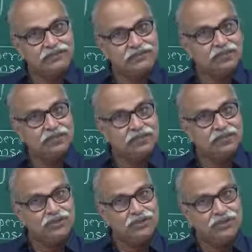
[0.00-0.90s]

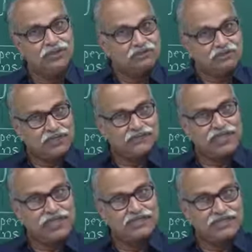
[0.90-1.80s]
0 or
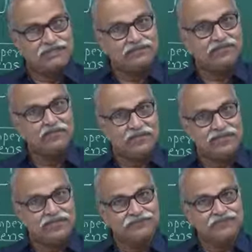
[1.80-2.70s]
whatever I said, 3
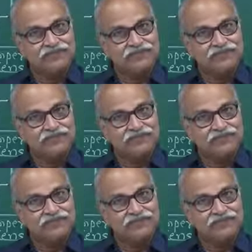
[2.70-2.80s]
volts.